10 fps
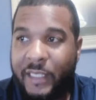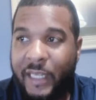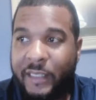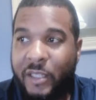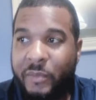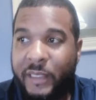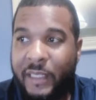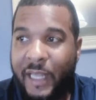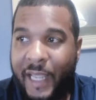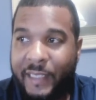Let there be
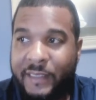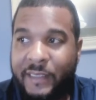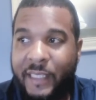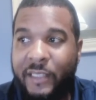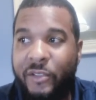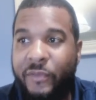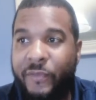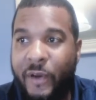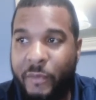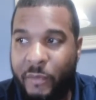lights in the
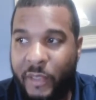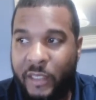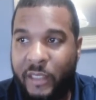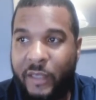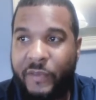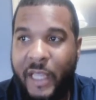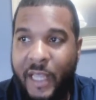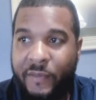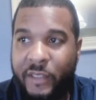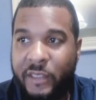firmament of the
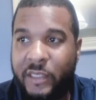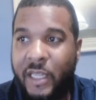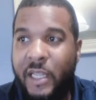heavens